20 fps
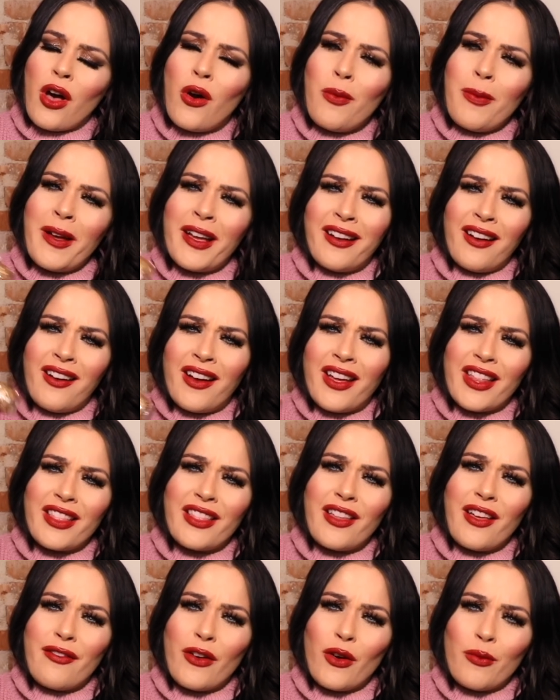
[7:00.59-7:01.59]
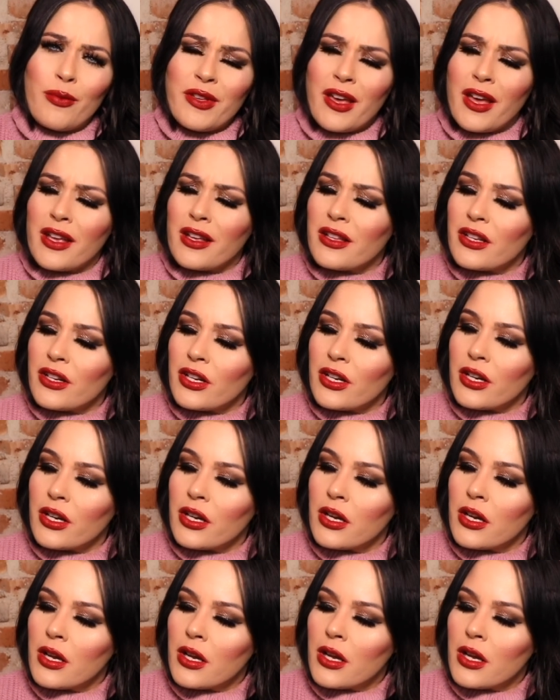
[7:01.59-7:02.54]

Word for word: Oh my god, I love OPI glitter.